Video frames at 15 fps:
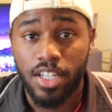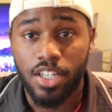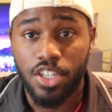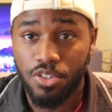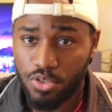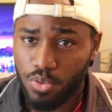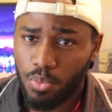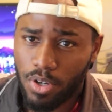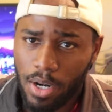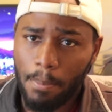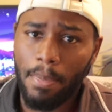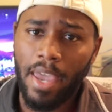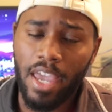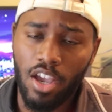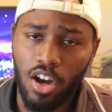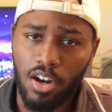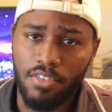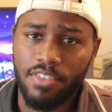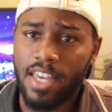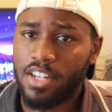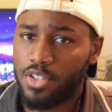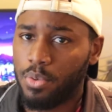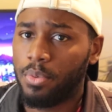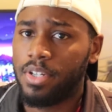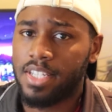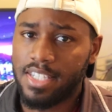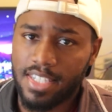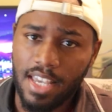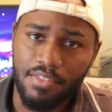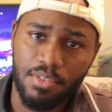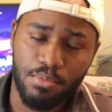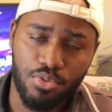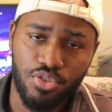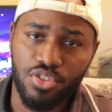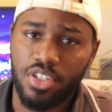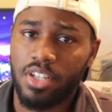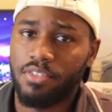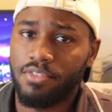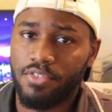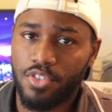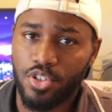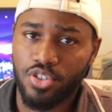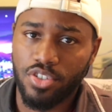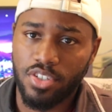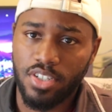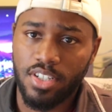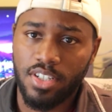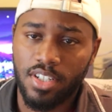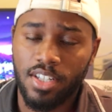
You would want to pay off that 27% first.